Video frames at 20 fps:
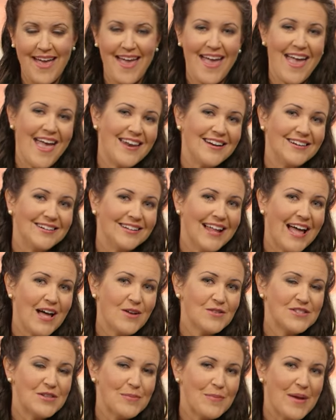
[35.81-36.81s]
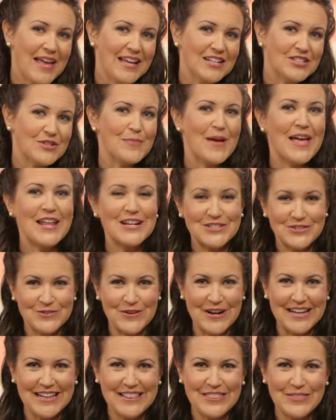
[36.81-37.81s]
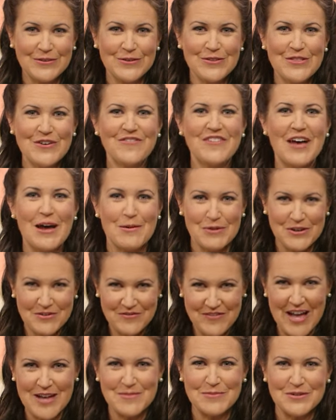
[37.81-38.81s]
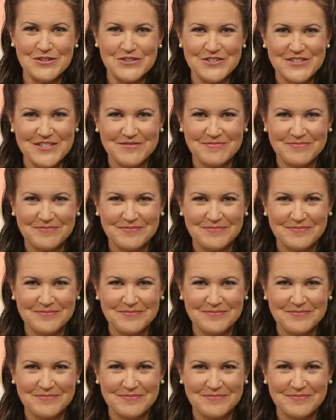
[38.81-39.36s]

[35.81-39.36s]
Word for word: and it allows the paint to penetrate through the fabric fibers.